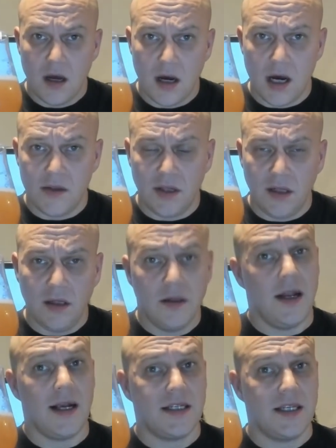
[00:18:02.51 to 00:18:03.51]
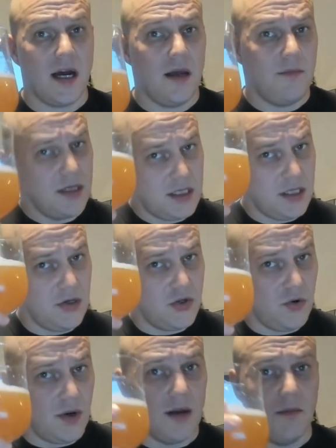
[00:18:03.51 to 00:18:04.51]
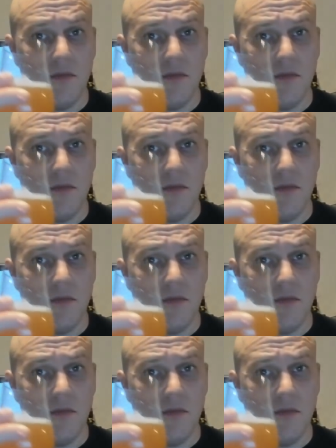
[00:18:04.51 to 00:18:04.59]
Until the next time, see you soon and